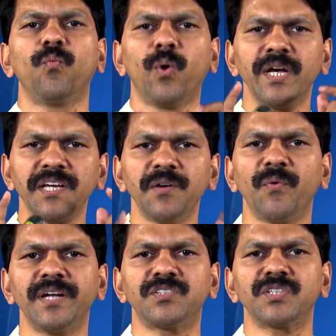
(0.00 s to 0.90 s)
within
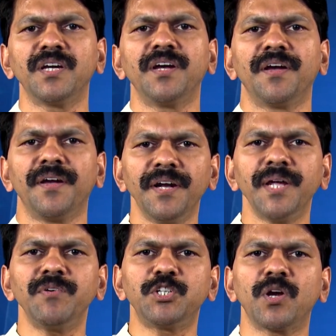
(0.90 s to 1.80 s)
which
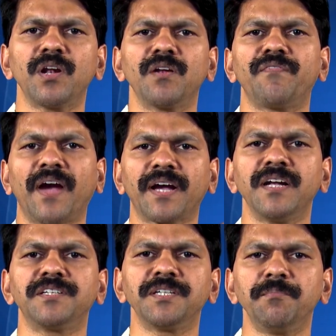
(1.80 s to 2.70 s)
individual
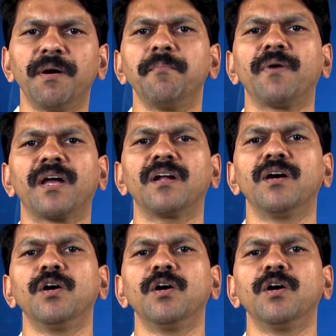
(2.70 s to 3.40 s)
faculty member